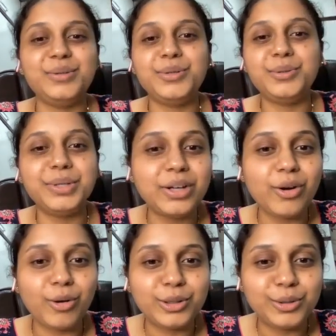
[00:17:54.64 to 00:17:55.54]
You
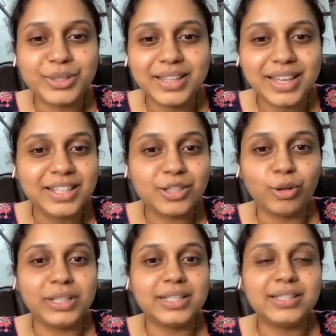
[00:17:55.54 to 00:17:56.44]
did all those things
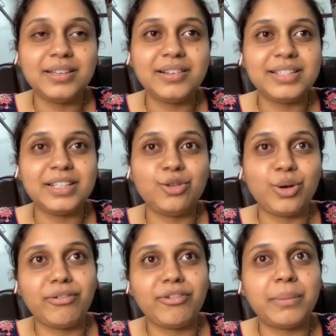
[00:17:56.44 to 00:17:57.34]
all these years and
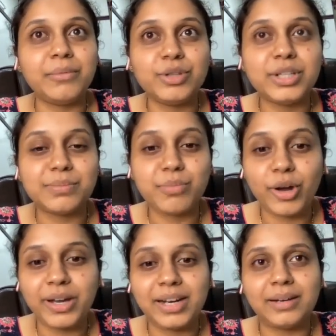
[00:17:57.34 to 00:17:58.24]
you have come to this
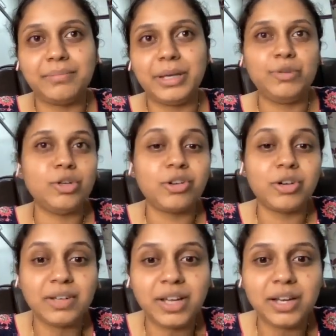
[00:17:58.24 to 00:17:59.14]
point, and maybe you're
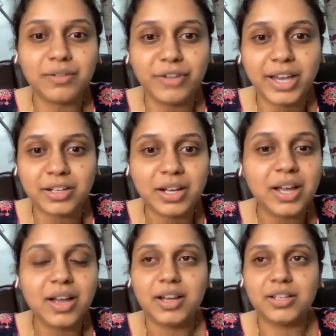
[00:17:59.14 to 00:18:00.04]
not giving it a fair